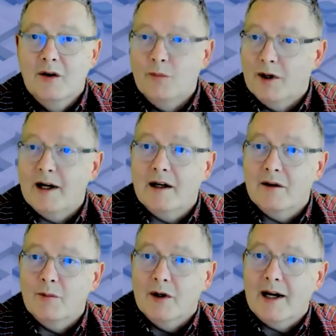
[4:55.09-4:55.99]
were
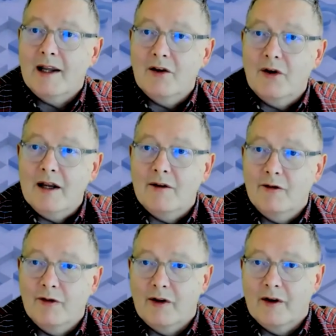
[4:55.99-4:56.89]
in Korean
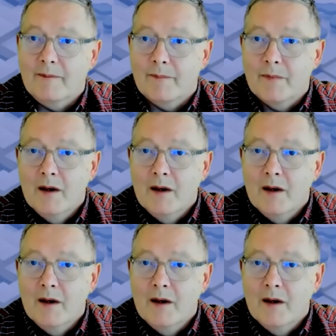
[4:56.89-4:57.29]
for them.